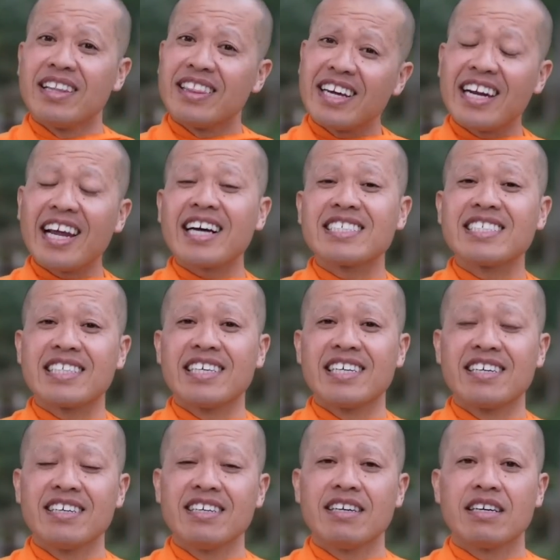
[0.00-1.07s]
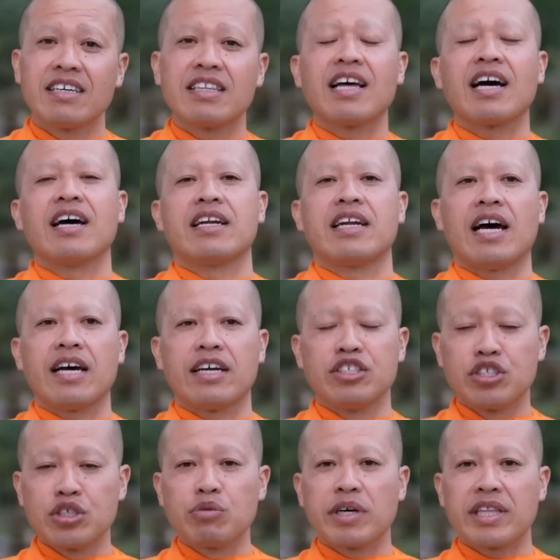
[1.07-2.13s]
the next thing that I
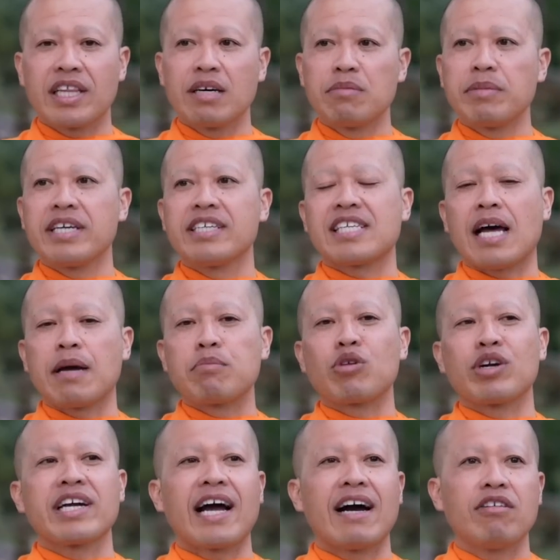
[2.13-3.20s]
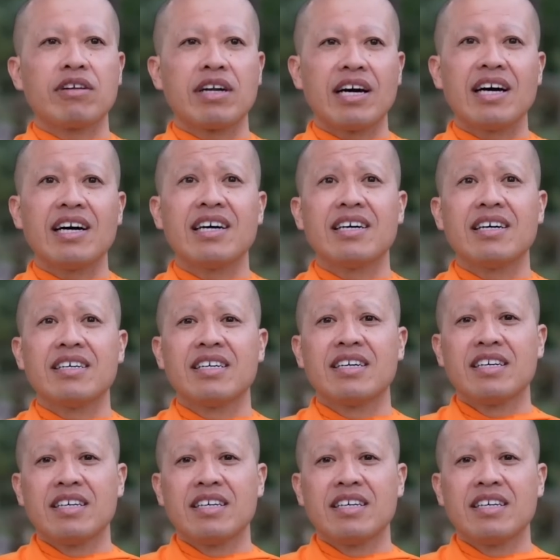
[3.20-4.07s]
do with them is I bring out a